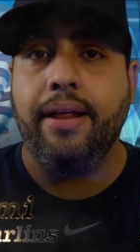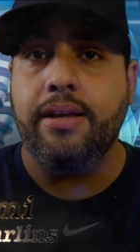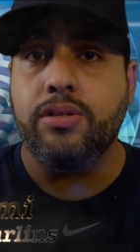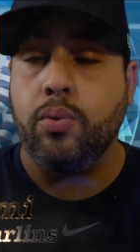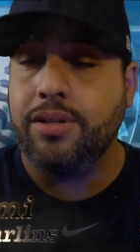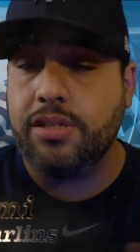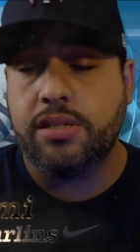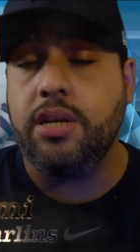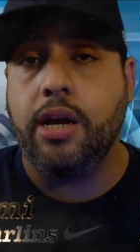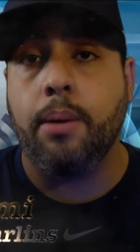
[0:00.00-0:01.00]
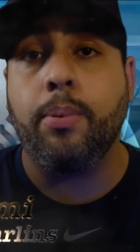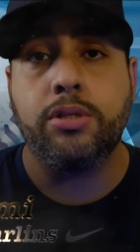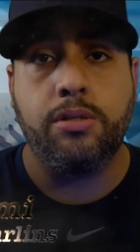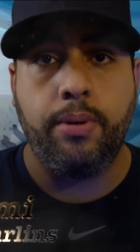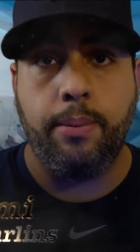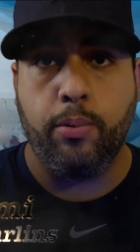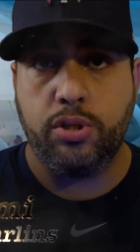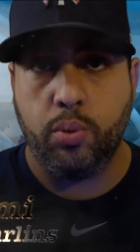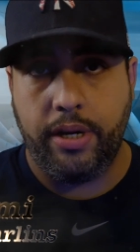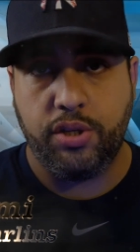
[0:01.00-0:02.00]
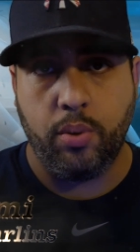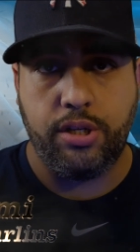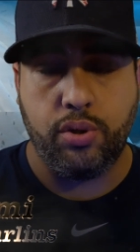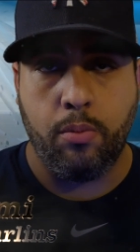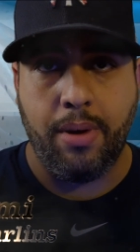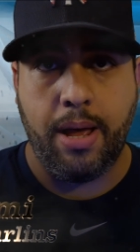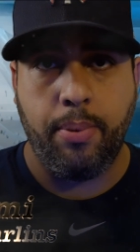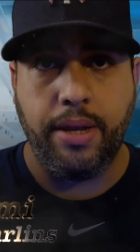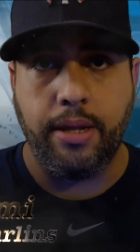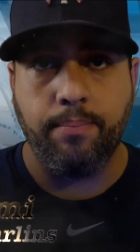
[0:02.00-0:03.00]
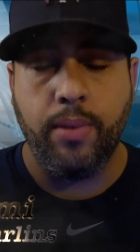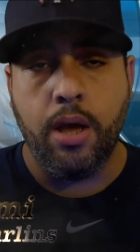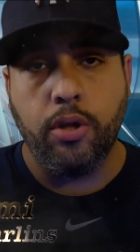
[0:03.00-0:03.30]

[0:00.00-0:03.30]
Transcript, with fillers: is going to sneak up on some people in 2022, in my opinion.